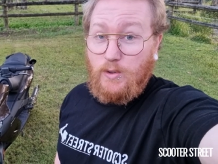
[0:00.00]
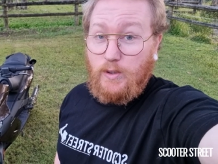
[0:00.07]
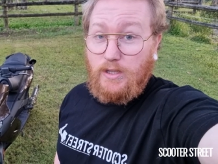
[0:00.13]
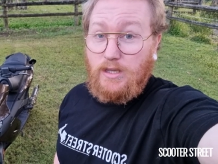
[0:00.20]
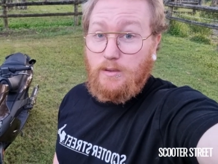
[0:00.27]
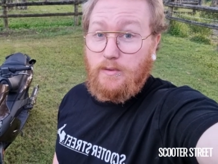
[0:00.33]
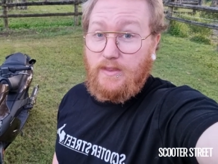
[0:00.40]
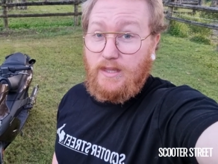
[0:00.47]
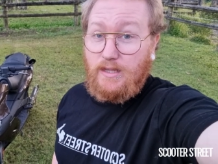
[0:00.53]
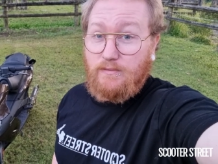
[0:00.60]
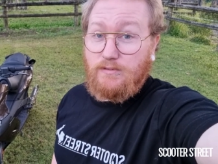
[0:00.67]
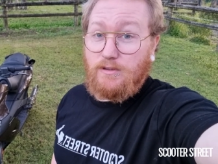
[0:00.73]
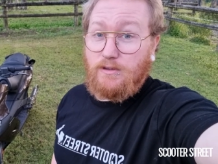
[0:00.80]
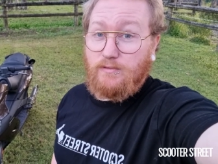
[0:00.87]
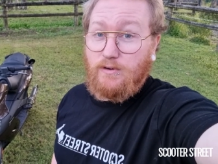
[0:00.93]
quickly without
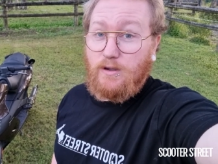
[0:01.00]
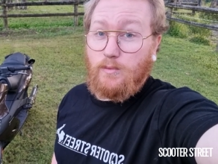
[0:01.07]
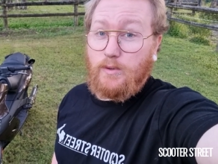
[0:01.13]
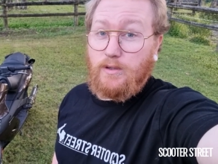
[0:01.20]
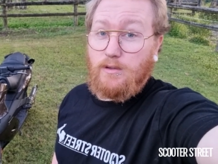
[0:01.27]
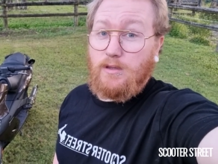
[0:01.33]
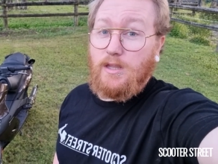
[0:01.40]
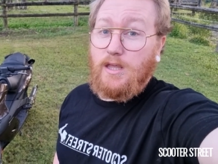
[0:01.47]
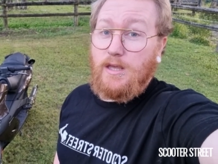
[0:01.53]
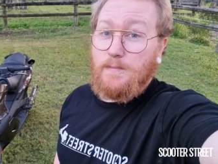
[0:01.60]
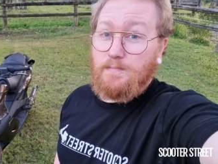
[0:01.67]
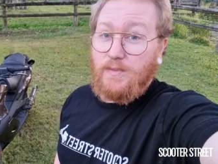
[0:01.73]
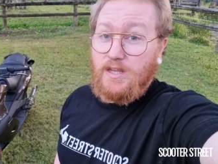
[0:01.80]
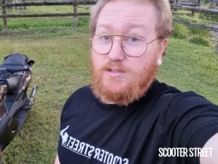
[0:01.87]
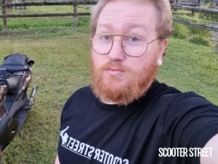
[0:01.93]
lifting the front wheel.
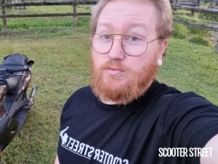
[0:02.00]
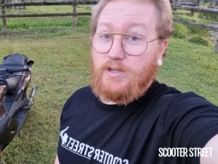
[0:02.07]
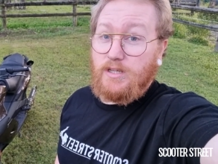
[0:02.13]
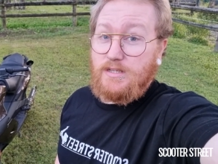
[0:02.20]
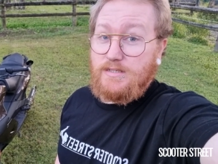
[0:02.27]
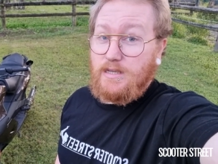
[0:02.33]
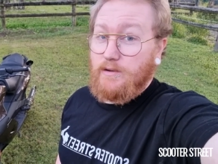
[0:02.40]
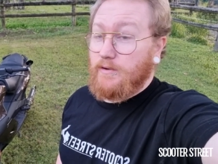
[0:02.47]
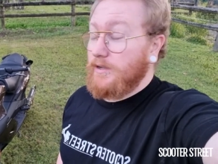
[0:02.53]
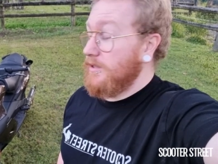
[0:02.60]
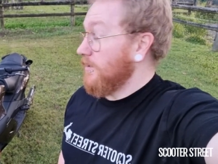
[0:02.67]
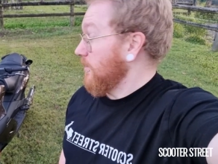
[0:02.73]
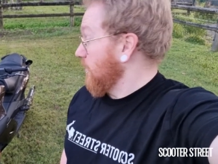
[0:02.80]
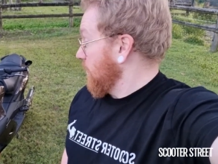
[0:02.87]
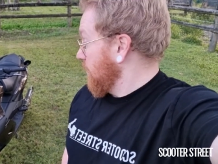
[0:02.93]
It's really scary.
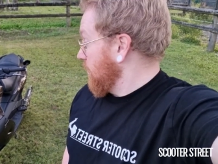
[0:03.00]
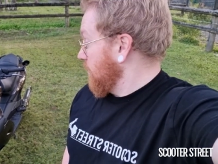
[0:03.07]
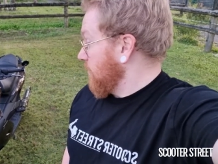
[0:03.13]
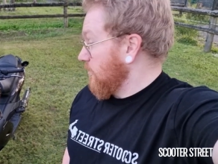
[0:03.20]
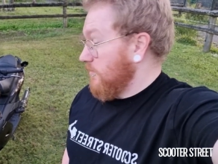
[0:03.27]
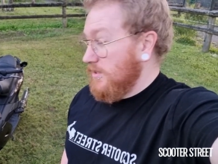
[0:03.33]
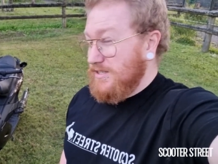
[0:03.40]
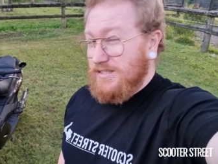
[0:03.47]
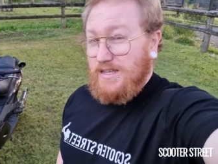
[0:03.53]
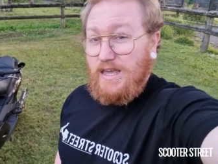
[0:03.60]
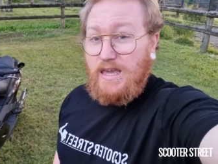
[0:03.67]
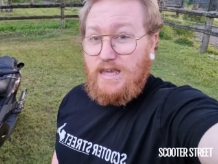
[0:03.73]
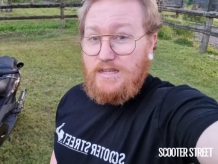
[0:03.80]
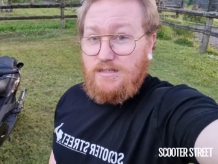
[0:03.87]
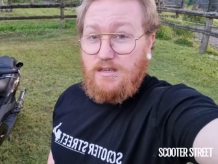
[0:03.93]
This is
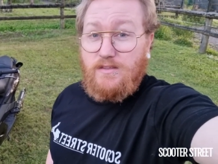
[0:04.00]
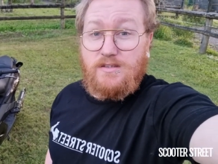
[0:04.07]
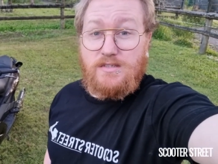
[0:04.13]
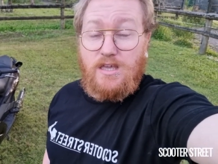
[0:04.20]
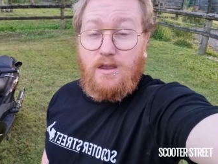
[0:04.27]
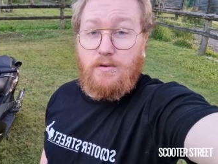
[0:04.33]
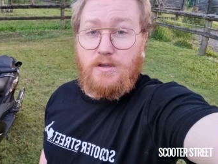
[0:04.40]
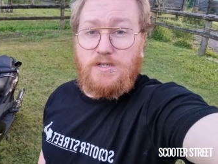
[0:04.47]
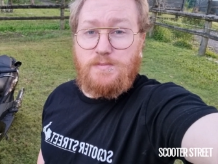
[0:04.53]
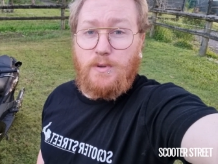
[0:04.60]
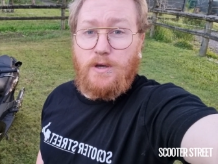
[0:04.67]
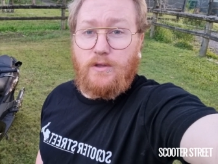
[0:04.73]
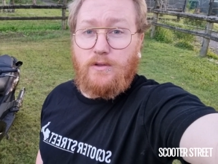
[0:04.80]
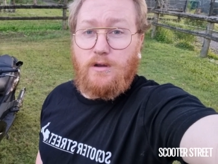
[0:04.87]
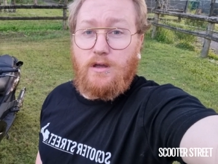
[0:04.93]
easily the scariest
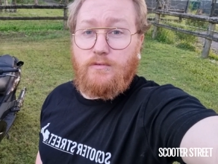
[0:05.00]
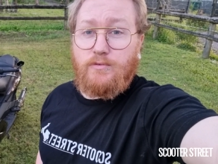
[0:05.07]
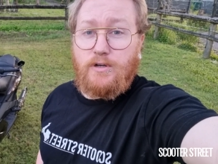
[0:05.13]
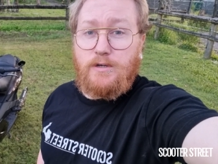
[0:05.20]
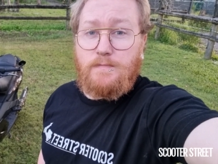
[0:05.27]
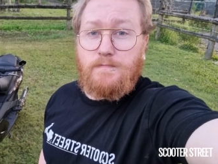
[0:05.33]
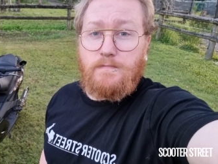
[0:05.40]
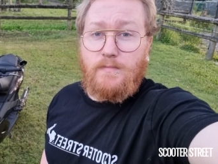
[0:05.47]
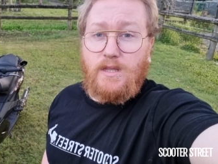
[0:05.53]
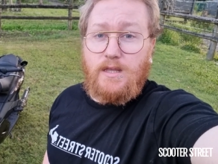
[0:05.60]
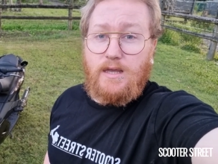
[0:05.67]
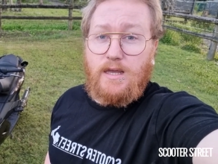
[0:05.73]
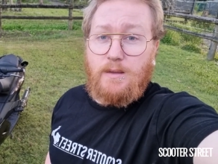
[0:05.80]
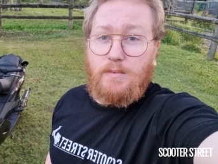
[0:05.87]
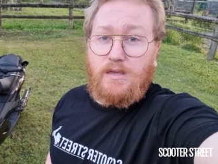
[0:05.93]
bike that I've ridden.
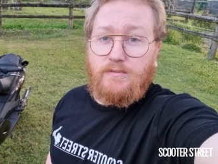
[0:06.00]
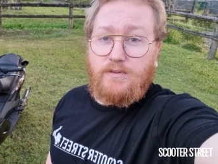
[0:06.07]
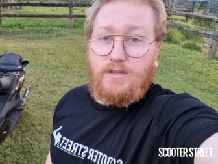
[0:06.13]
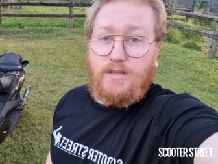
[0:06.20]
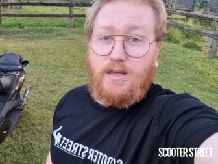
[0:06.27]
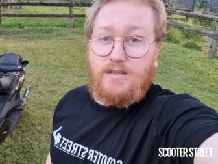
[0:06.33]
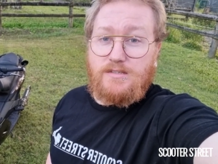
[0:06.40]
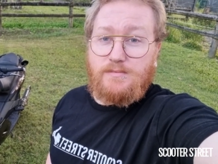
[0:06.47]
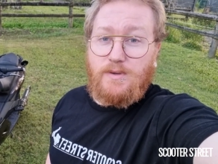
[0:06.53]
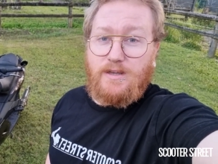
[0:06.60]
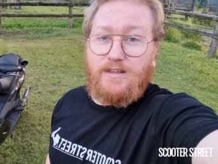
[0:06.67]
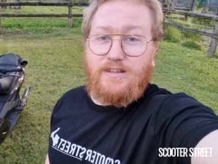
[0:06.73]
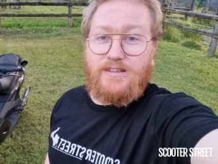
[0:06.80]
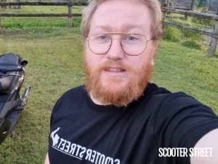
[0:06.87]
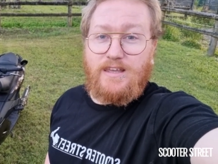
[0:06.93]
Um, even the customer,
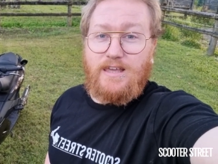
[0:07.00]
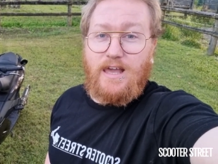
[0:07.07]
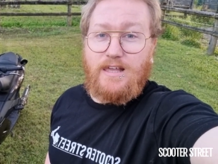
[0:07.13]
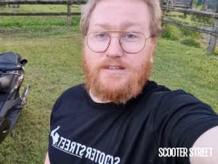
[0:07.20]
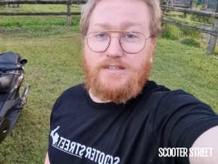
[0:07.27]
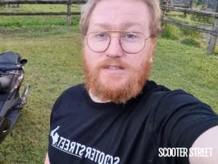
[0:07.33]
has